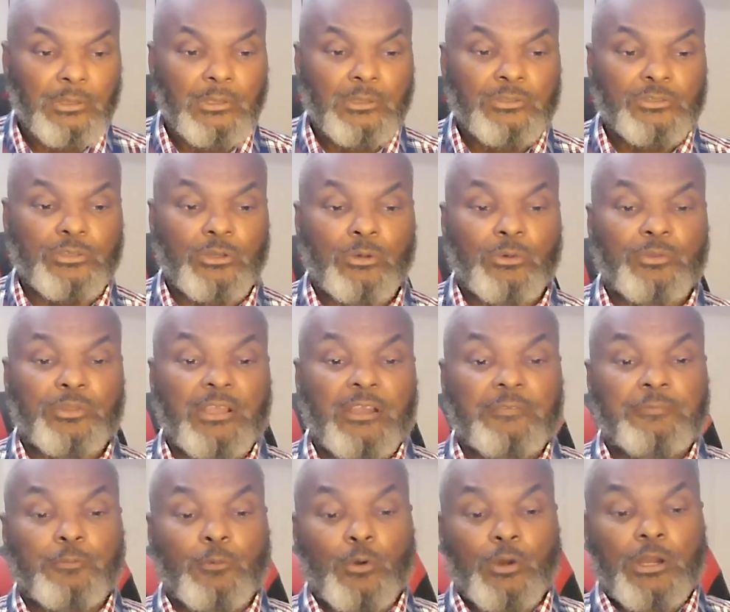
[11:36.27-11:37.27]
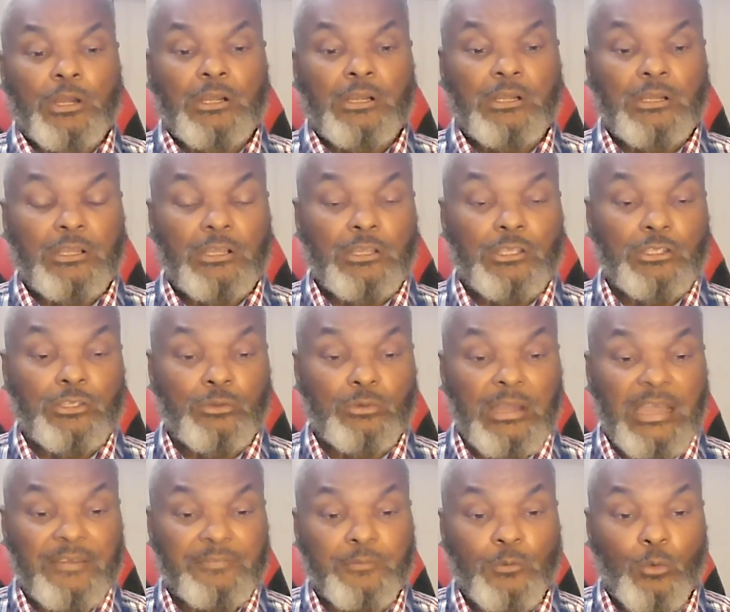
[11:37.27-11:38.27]
So therefore, you
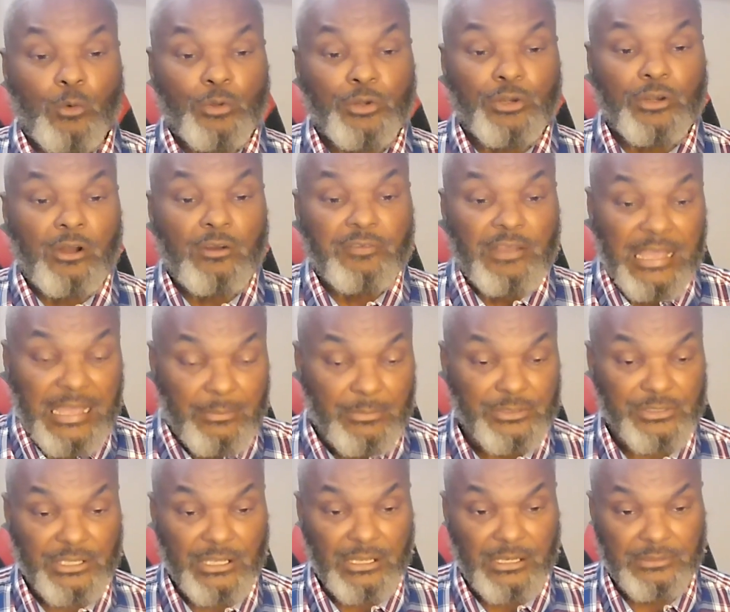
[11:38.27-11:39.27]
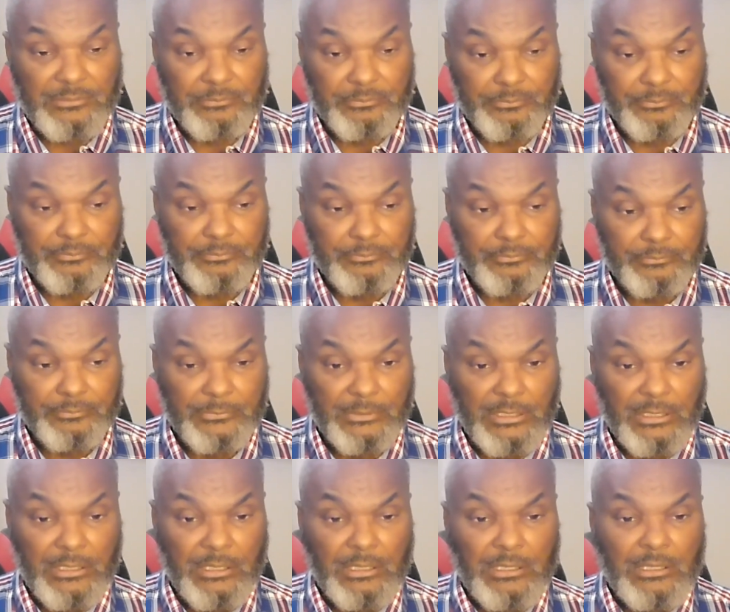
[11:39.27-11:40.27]
have to order it off Amazon.
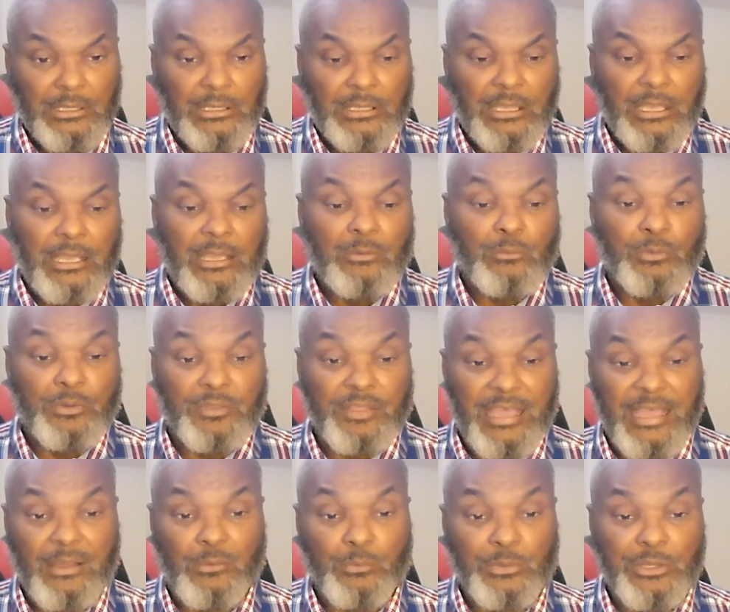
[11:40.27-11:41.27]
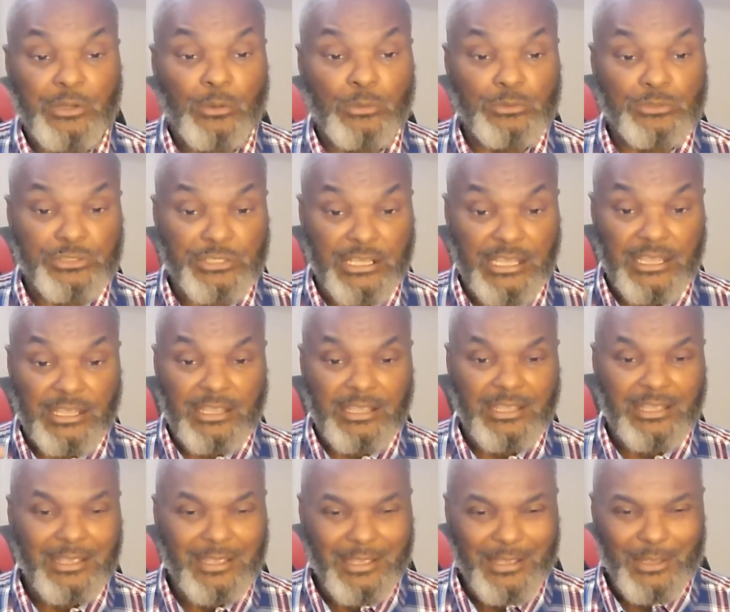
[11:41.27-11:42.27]
And with that, we're going to say,
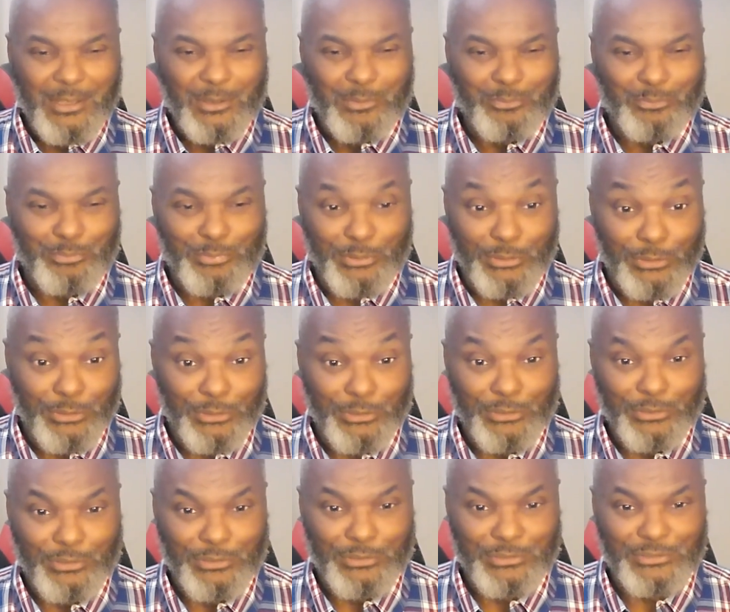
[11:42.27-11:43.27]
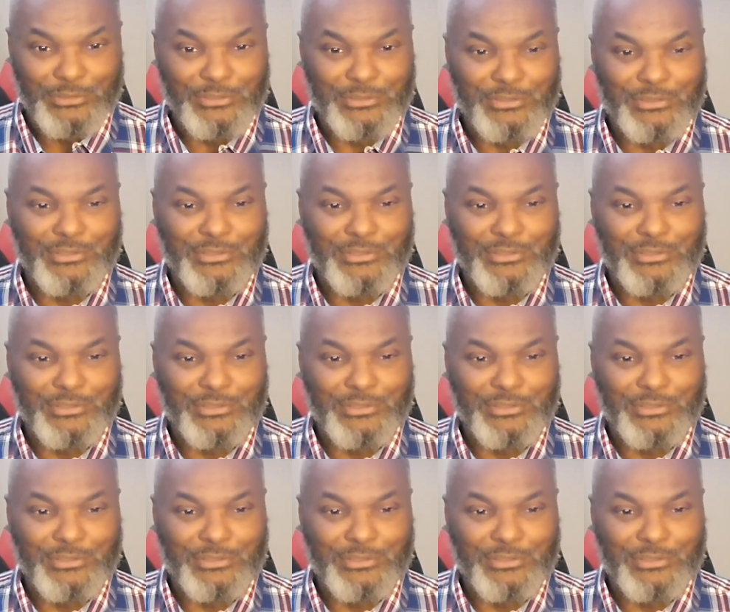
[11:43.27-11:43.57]
peace.